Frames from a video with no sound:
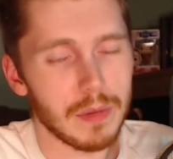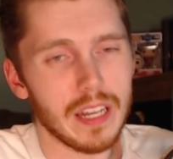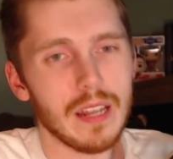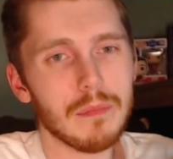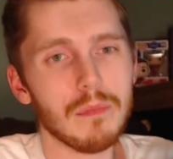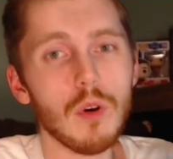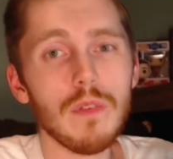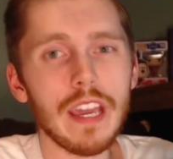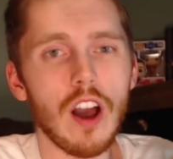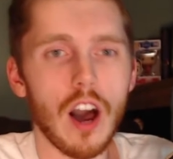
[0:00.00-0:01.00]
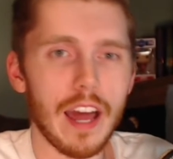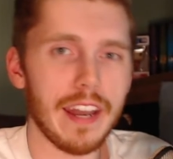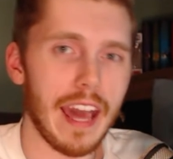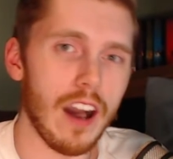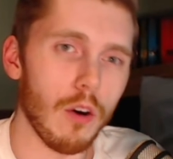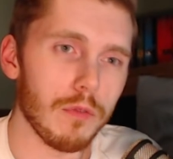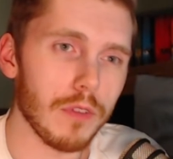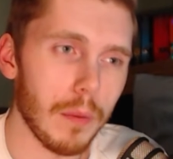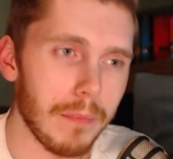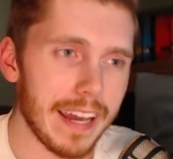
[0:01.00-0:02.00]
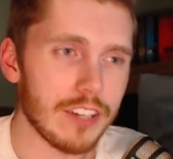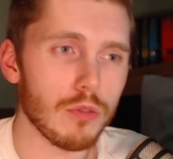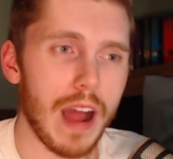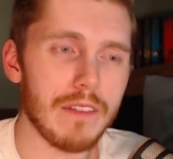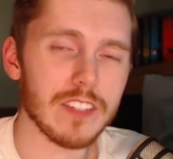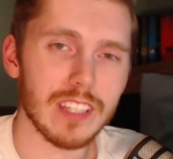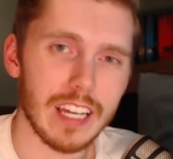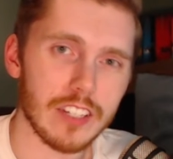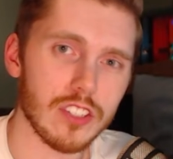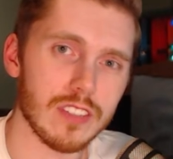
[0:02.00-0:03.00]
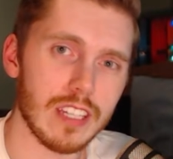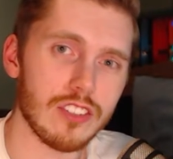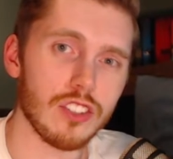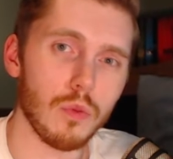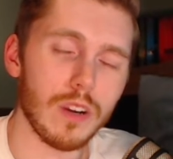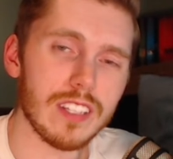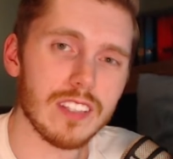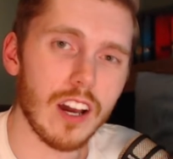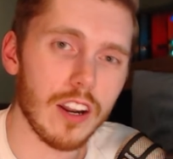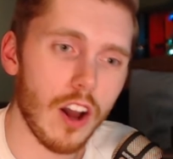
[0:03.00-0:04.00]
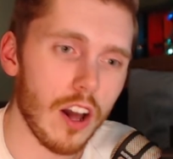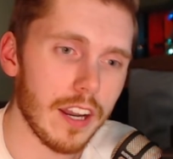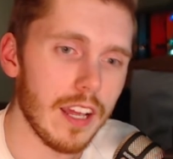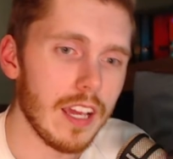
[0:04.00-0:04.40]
But moving on now from my draft selections into what has gone on